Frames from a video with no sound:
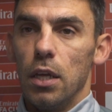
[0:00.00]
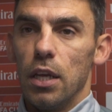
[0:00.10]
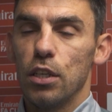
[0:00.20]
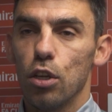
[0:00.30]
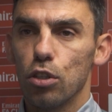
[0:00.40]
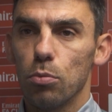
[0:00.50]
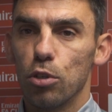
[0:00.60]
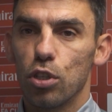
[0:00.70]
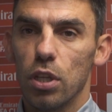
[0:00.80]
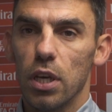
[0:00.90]
it's not so
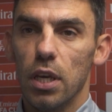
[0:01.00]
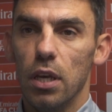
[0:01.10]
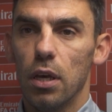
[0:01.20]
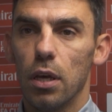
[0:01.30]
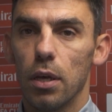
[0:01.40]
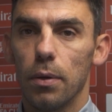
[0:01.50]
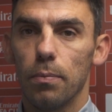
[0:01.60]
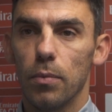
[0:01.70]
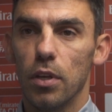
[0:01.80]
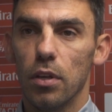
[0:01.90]
much
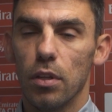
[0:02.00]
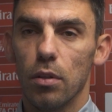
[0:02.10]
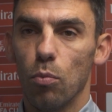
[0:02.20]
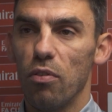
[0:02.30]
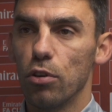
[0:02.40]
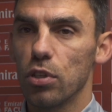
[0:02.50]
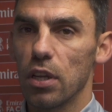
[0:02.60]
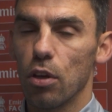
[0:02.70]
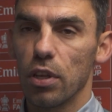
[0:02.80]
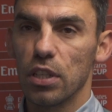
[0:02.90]
with us. I
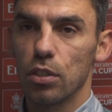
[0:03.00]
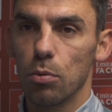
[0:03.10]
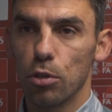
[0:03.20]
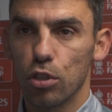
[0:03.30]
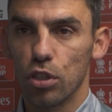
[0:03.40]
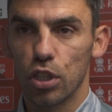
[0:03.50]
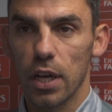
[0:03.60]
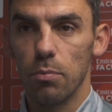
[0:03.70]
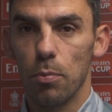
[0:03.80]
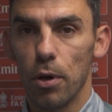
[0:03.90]
don't think it's so much the
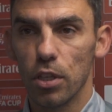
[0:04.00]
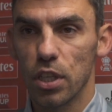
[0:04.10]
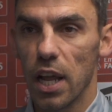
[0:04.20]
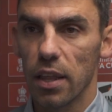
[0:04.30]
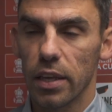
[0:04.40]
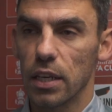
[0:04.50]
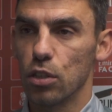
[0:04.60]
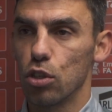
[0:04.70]
shape, the personnel. I think it's